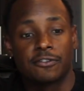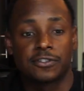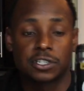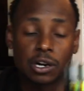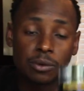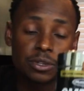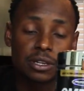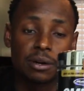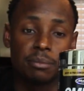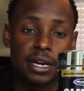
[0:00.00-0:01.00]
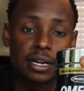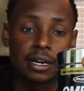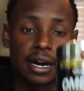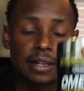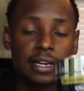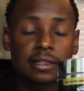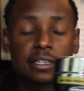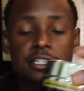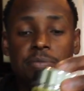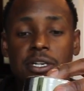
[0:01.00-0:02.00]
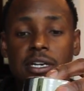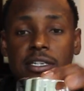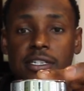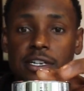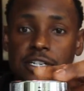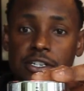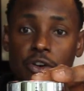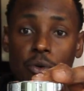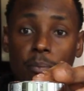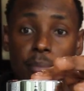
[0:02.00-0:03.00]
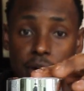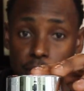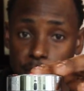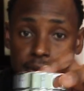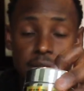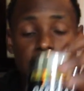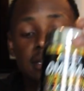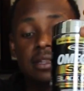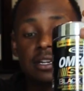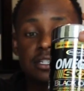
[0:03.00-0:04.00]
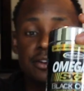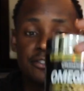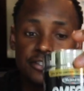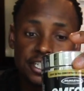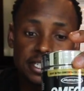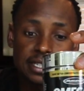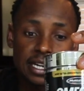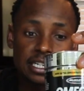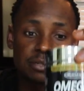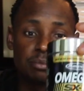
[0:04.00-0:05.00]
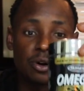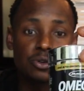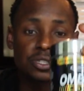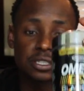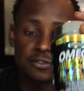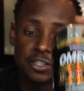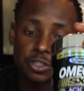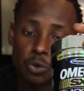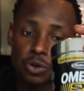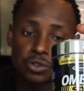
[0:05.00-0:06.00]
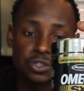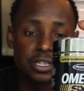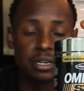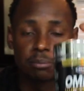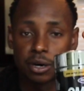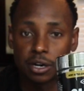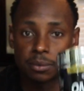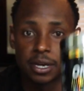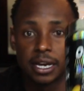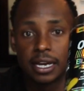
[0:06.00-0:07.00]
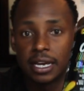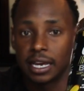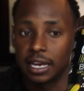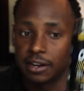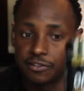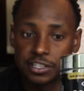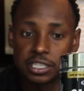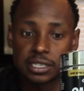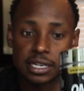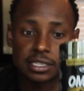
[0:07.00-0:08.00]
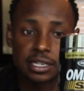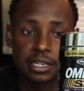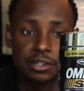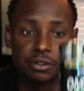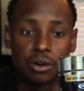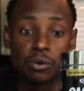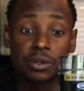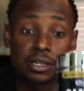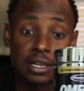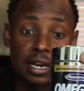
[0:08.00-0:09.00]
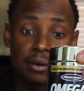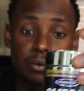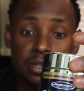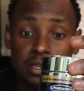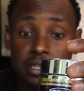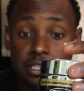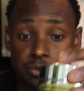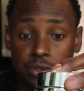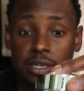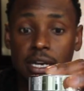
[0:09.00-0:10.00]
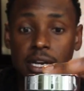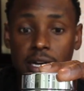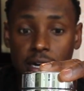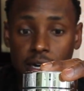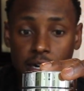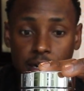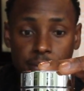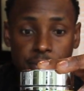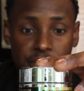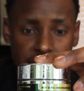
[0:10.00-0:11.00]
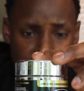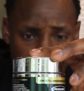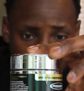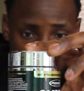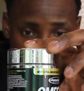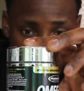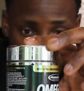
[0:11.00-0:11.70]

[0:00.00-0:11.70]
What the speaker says: Starting with the omega, I like this because there's no burp, there's no fishy taste. Most fish oils you get a burp and a fishy taste, and you don't get that with this one. You're getting